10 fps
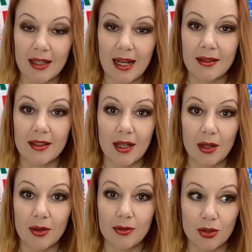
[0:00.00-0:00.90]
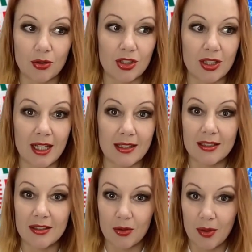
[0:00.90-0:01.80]
avatar
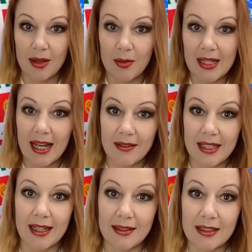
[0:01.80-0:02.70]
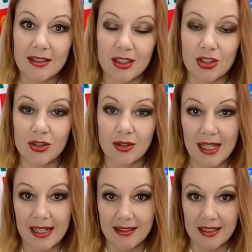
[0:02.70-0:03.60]
revolutionizes the way we navigate this digital
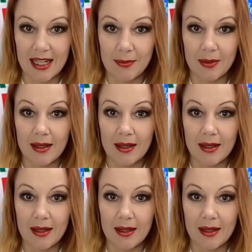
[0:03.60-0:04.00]
landscape,